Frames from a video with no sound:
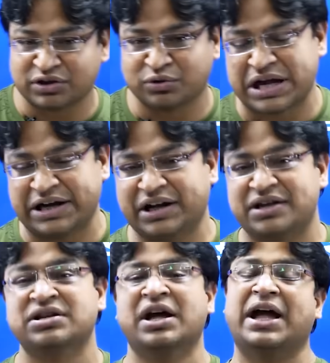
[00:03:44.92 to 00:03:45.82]
those
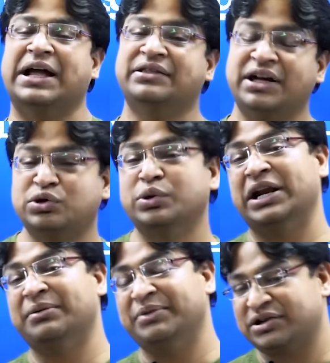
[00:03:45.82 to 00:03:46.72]
ideas and then to
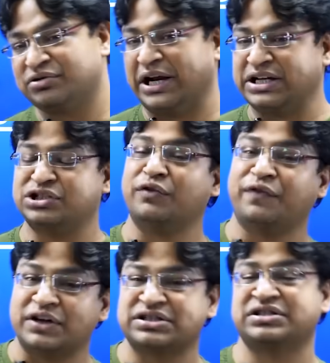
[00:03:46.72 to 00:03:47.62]
eliminate. So that is your
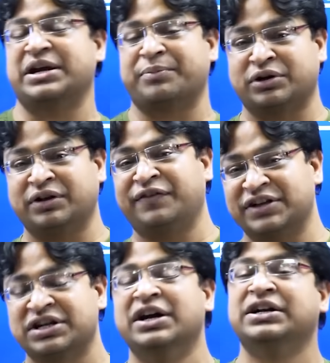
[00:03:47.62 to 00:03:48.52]
first step or the
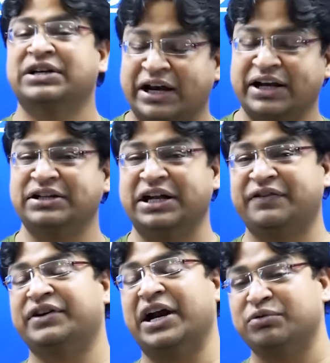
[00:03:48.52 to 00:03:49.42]
first target that
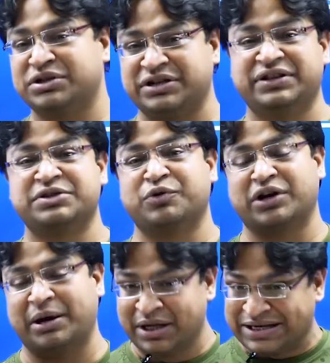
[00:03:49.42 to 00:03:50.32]
we try to achieve in this
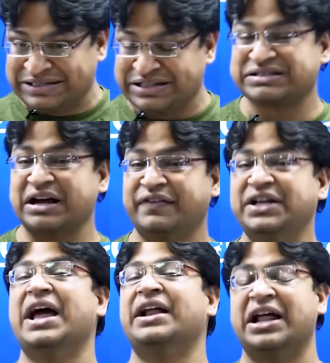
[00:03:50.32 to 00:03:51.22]
program:
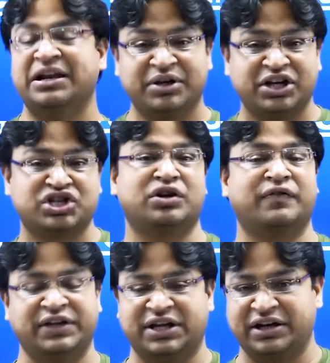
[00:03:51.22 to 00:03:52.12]
discovery and elimination of
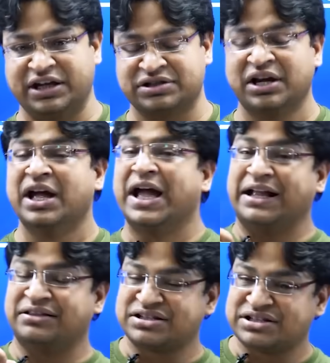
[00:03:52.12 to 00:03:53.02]
weak areas.
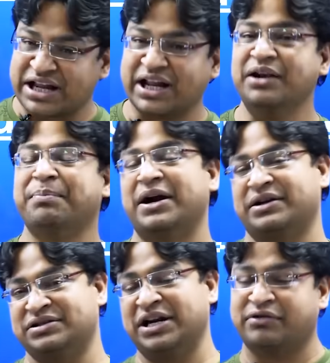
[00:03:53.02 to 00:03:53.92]
And the second part
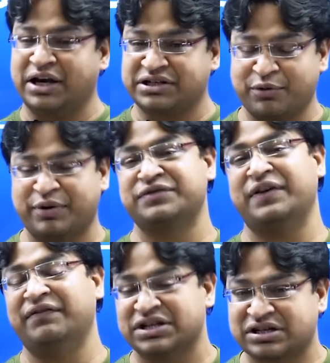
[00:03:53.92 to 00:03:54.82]
is that, let's say once we
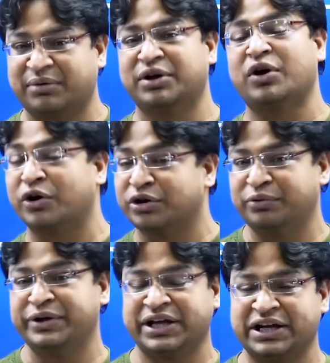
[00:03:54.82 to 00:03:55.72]
have discovered all your
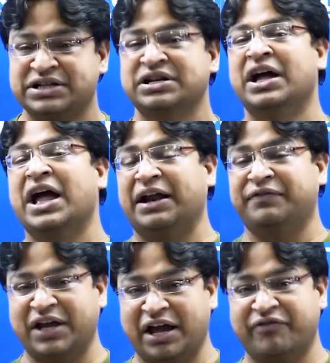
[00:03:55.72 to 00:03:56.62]
weak areas
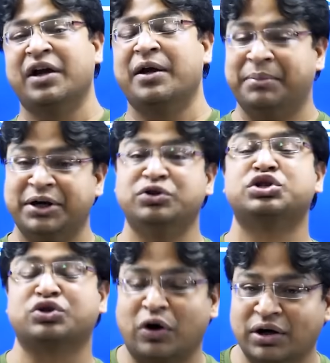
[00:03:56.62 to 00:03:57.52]
and we have made you
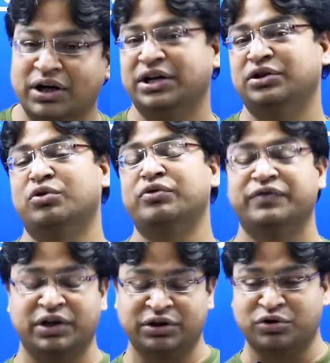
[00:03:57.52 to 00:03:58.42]
stronger in
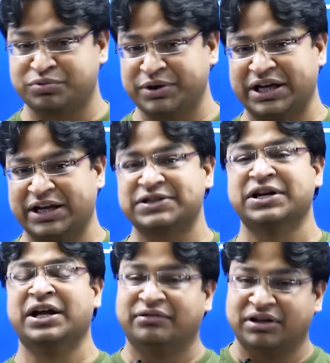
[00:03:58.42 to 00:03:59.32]
those weak areas,
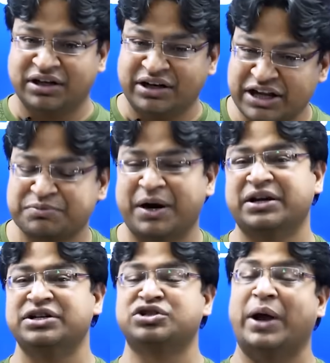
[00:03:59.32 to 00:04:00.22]
then the next part
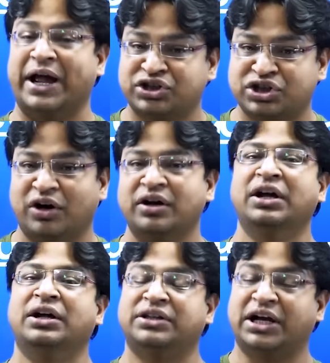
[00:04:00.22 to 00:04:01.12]
is to ensure
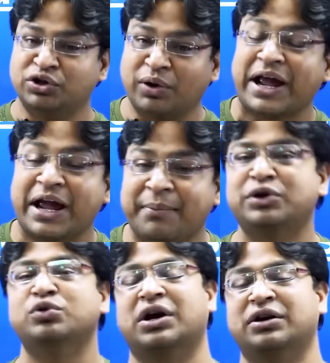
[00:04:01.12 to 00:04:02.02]
that you are able
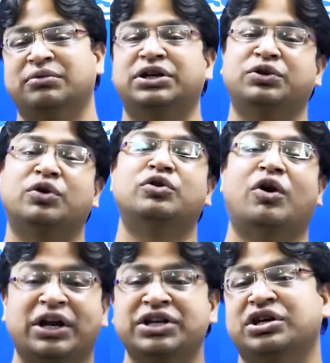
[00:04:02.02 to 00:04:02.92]
to convert your
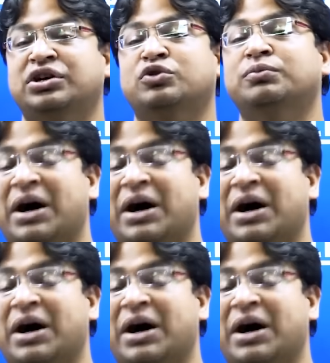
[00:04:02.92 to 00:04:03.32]
knowledge into